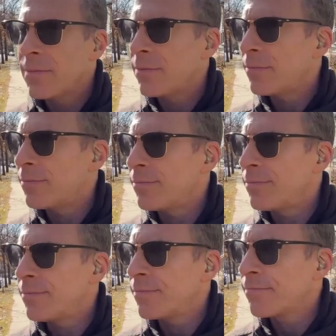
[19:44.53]

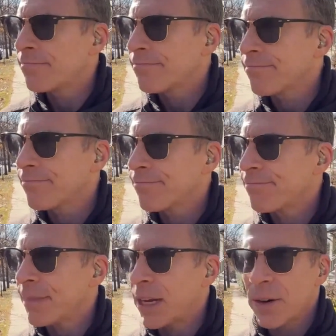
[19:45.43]
You
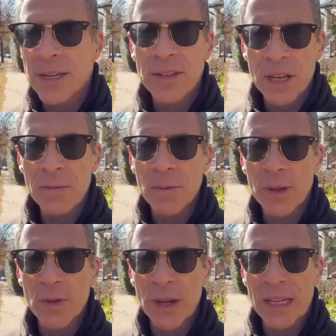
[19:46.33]
know, he seemed to be
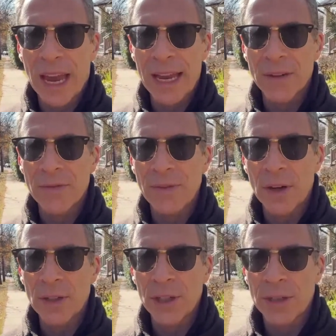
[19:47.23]
doing gain of
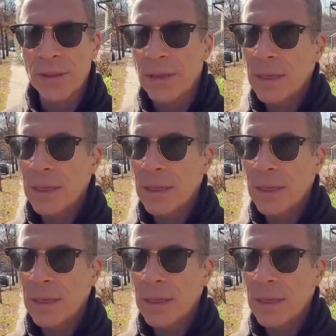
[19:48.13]
function